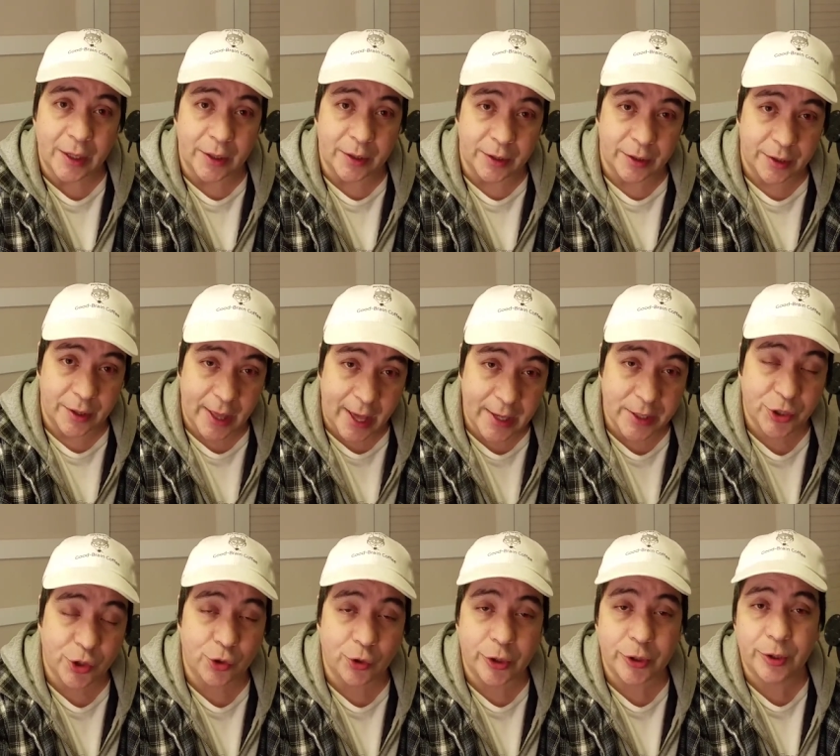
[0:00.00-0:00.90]

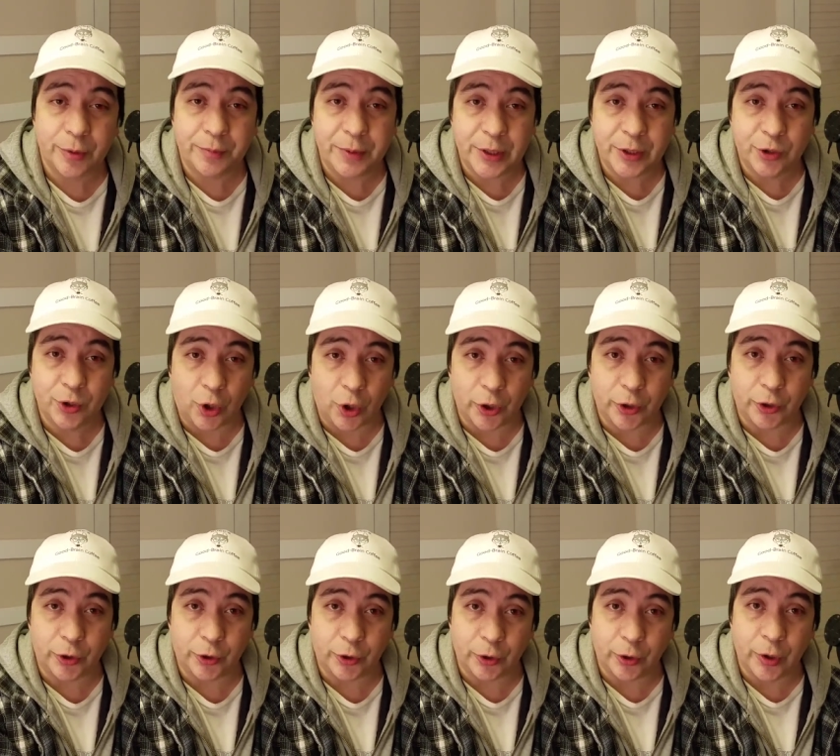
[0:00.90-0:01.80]
that's going to be
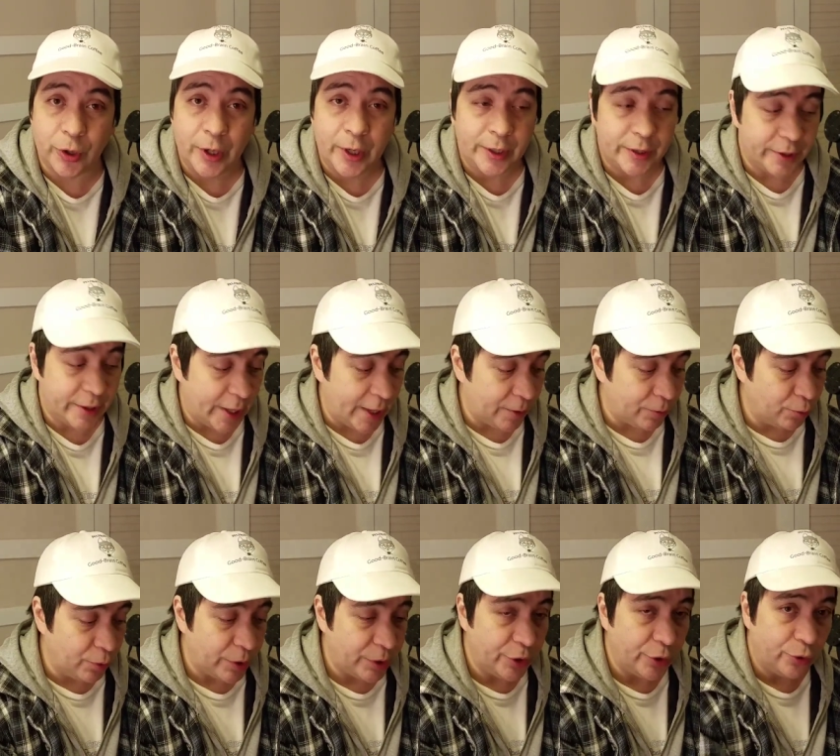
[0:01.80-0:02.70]
darker than
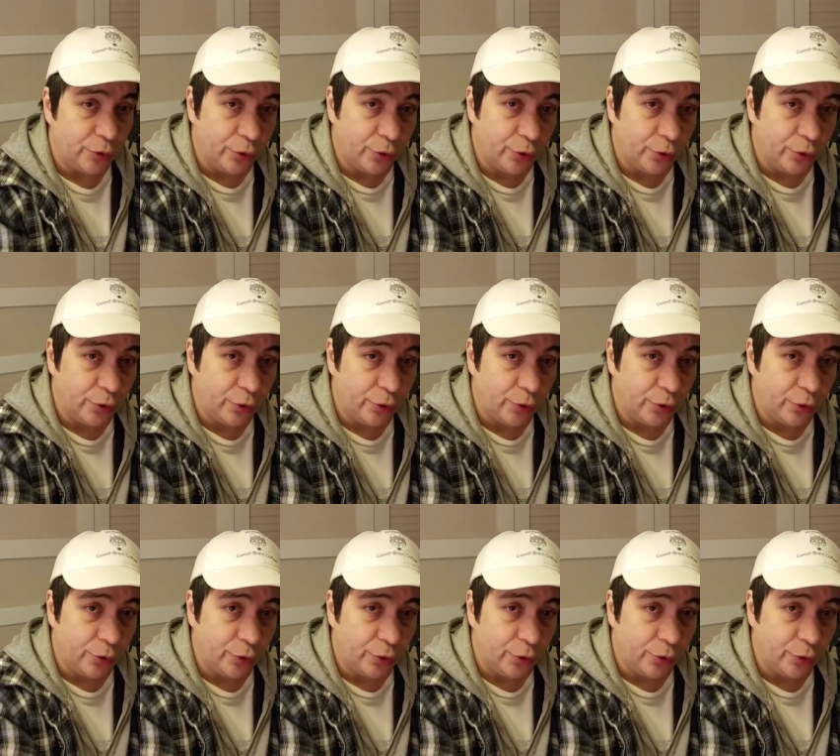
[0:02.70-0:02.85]
when you